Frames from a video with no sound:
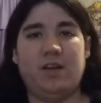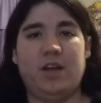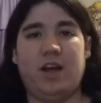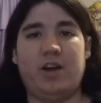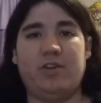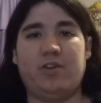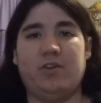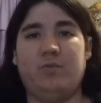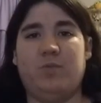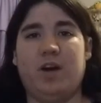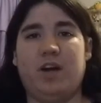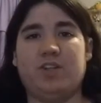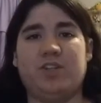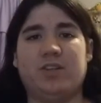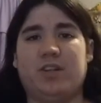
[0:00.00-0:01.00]
how you're gonna
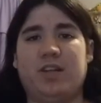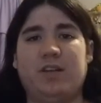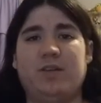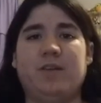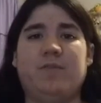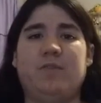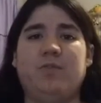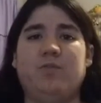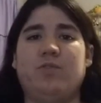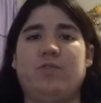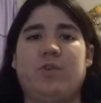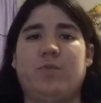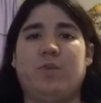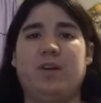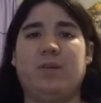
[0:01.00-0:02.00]
watch it. Like if you
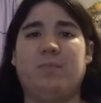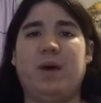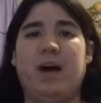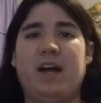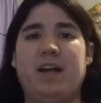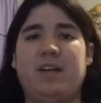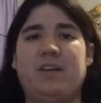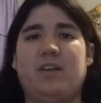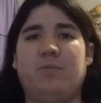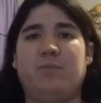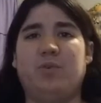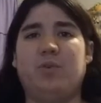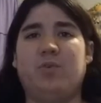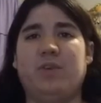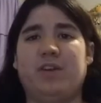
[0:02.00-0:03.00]
don't want to buy it on
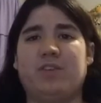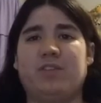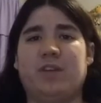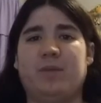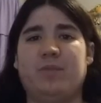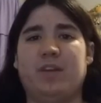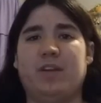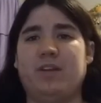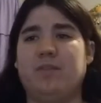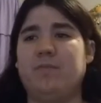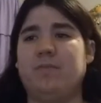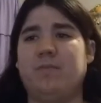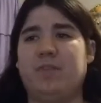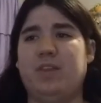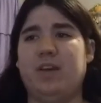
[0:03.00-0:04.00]
Blu-ray or something,
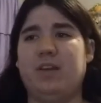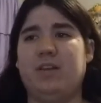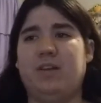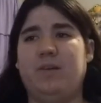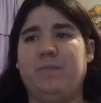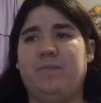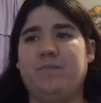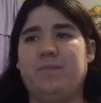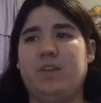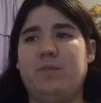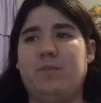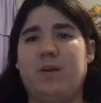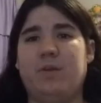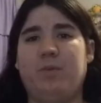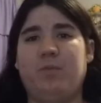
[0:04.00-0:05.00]
then um,
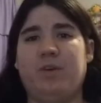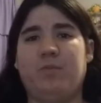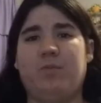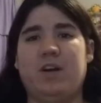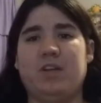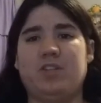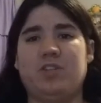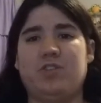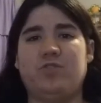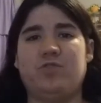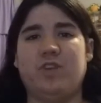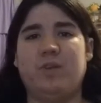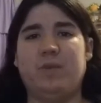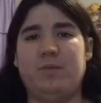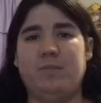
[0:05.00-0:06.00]
probably want to watch it
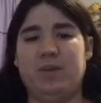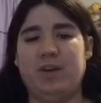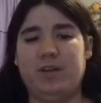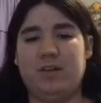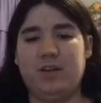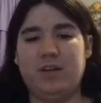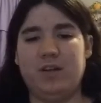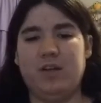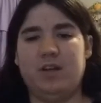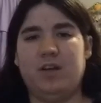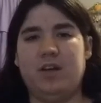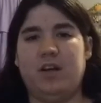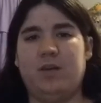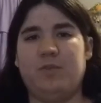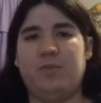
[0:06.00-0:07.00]
streaming. But
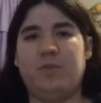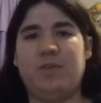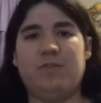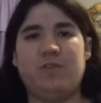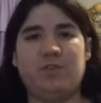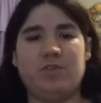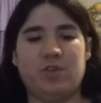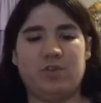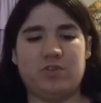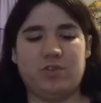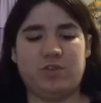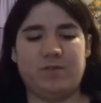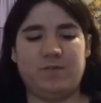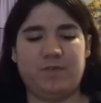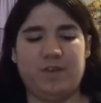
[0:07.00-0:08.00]
um, the Brave Little Toaster
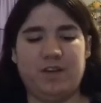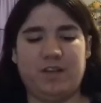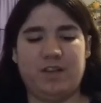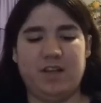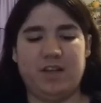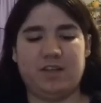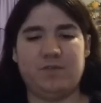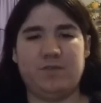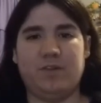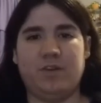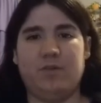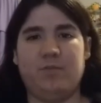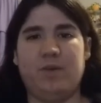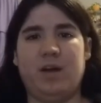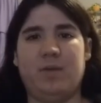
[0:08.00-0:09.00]
is a fun kids
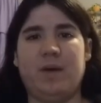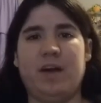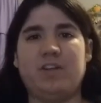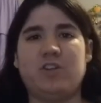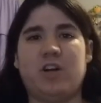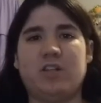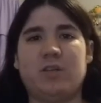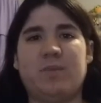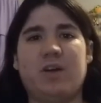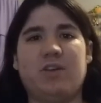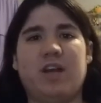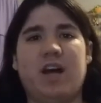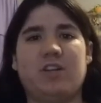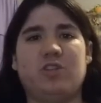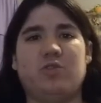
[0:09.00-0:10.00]
film. Um, I talked
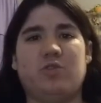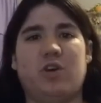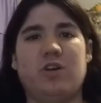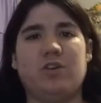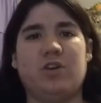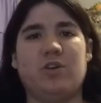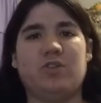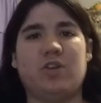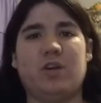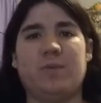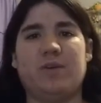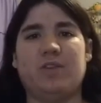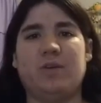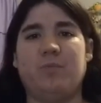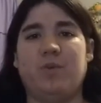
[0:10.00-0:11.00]
about not too long ago, talking
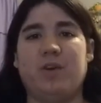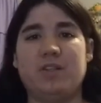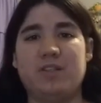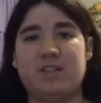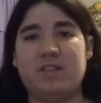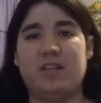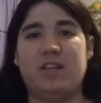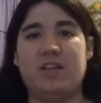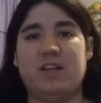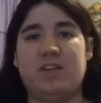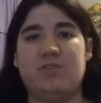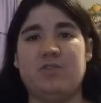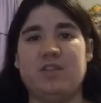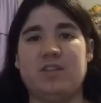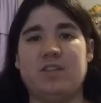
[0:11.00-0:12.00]
about that one scene that
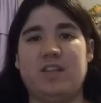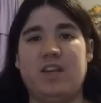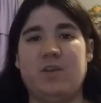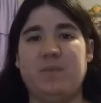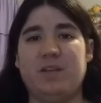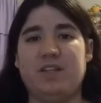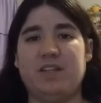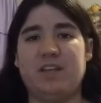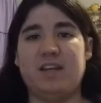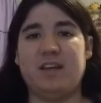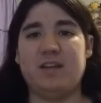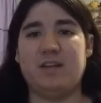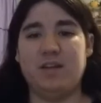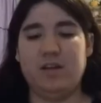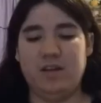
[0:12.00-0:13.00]
used to scare me as a
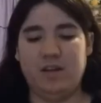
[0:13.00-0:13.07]
kid,